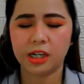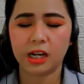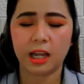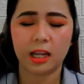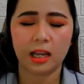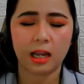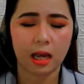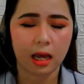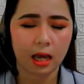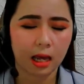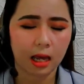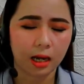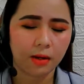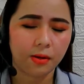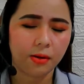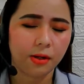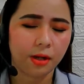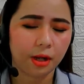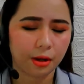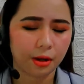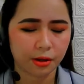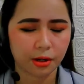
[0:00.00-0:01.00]
and
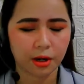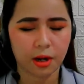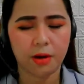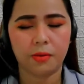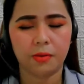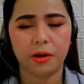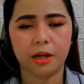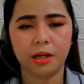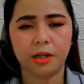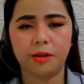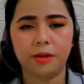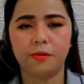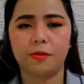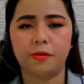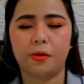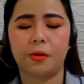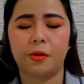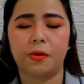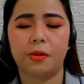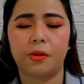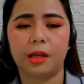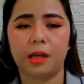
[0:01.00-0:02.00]
then they are now ready
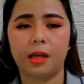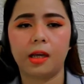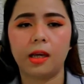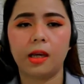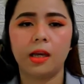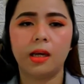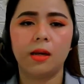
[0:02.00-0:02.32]
for the